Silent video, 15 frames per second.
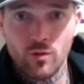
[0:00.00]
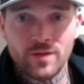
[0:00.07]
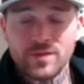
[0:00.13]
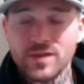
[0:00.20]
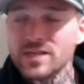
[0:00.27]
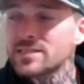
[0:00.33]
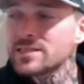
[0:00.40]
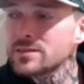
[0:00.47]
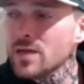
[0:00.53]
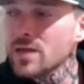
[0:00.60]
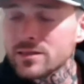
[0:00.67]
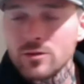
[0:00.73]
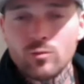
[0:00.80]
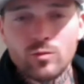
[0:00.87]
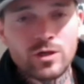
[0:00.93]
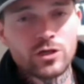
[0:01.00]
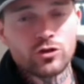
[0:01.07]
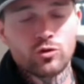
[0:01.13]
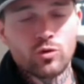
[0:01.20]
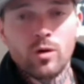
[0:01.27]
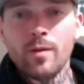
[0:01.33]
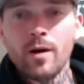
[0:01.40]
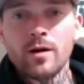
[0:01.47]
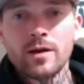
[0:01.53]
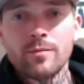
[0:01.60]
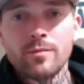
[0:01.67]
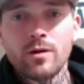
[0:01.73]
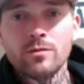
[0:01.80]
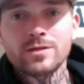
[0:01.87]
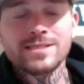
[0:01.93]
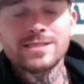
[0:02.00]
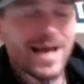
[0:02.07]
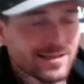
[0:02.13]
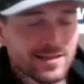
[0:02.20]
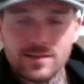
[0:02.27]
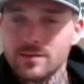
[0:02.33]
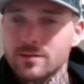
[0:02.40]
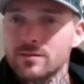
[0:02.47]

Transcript: that there's nothing we can do about it, bro. Nothing.